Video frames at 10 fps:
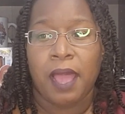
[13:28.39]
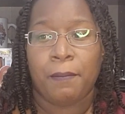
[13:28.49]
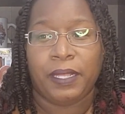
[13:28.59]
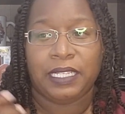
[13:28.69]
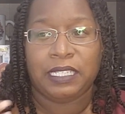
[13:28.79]

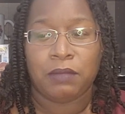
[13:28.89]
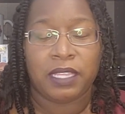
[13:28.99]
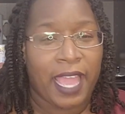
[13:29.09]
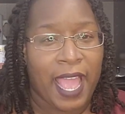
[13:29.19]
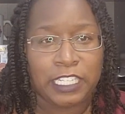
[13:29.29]
but it seemed like
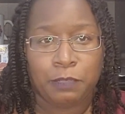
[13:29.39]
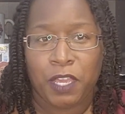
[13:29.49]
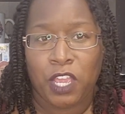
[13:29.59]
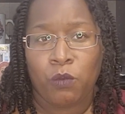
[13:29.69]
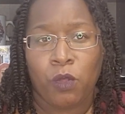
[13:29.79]
they had
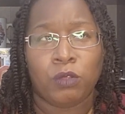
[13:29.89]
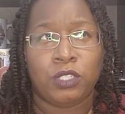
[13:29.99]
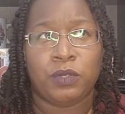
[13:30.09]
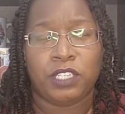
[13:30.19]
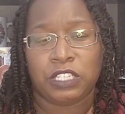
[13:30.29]
speaking roles,
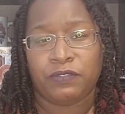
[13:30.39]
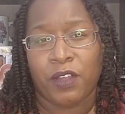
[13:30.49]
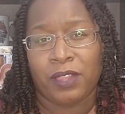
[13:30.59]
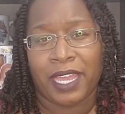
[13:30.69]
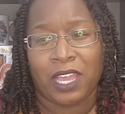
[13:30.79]
so it just
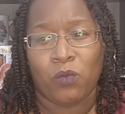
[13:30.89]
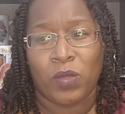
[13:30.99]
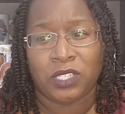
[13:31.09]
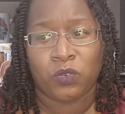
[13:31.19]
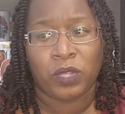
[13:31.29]
felt like it
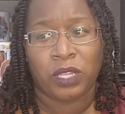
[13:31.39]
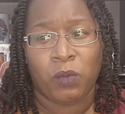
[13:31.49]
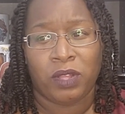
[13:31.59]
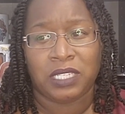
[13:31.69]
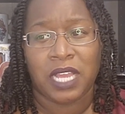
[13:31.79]
wasn't really
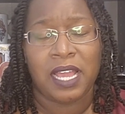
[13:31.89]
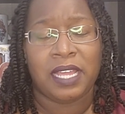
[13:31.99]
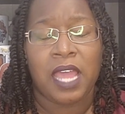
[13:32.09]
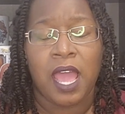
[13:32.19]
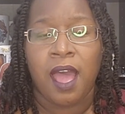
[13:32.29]
well done.